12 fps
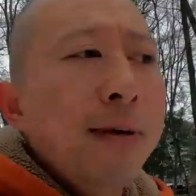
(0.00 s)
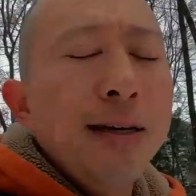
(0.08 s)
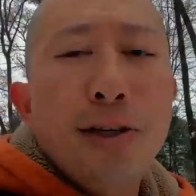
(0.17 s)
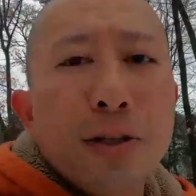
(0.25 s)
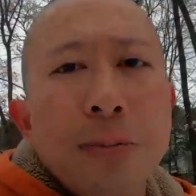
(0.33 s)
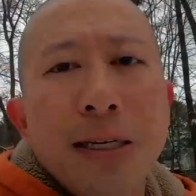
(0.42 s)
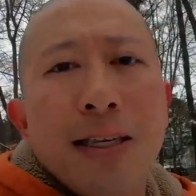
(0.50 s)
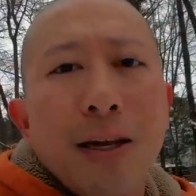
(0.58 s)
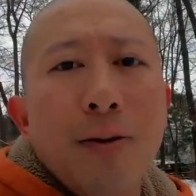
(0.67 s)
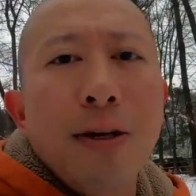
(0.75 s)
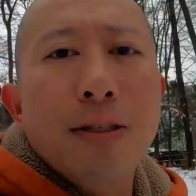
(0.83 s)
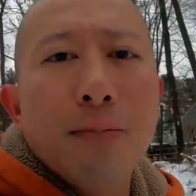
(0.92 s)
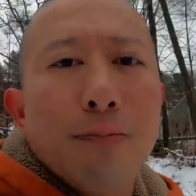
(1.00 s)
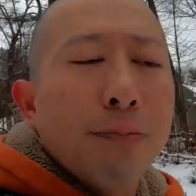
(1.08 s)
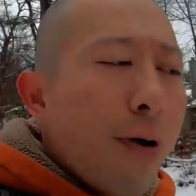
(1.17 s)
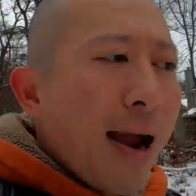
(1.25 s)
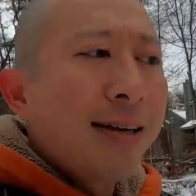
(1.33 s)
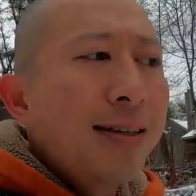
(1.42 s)
It just means that you need some
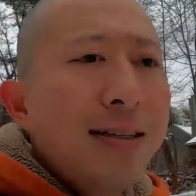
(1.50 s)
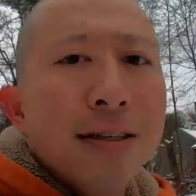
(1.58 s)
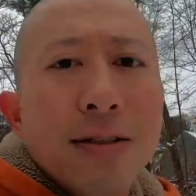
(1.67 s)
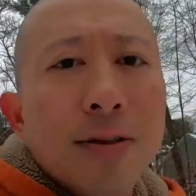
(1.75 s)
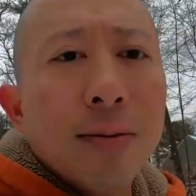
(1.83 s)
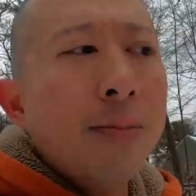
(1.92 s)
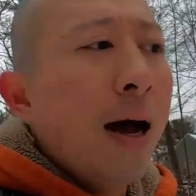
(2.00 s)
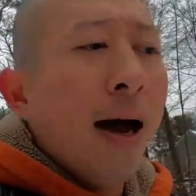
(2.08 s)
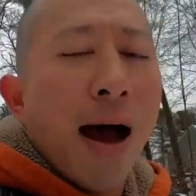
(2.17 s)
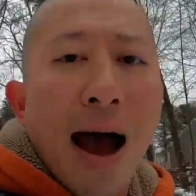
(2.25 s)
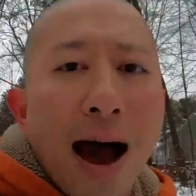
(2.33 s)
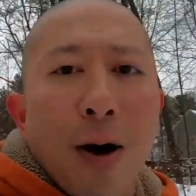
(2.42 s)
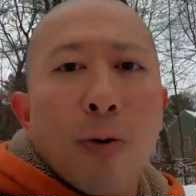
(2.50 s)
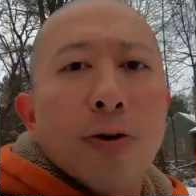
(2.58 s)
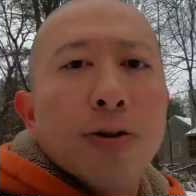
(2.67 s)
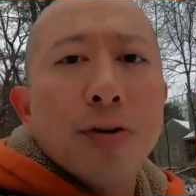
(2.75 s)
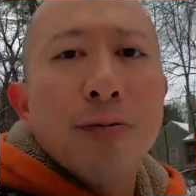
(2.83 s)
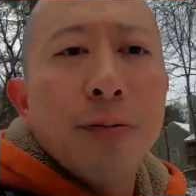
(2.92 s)
practice and some
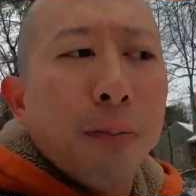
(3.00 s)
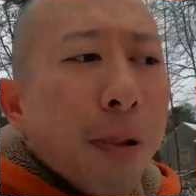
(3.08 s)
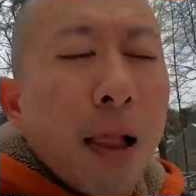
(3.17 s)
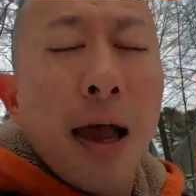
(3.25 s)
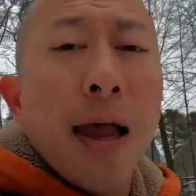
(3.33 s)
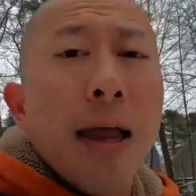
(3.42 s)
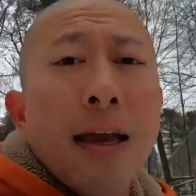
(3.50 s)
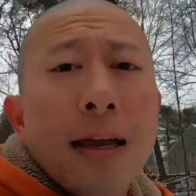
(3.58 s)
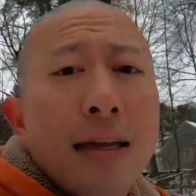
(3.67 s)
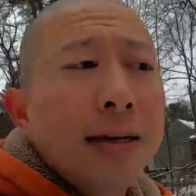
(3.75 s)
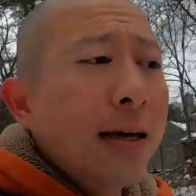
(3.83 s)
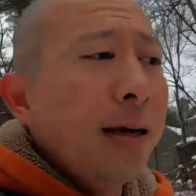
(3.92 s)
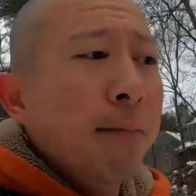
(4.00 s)
hours of playing and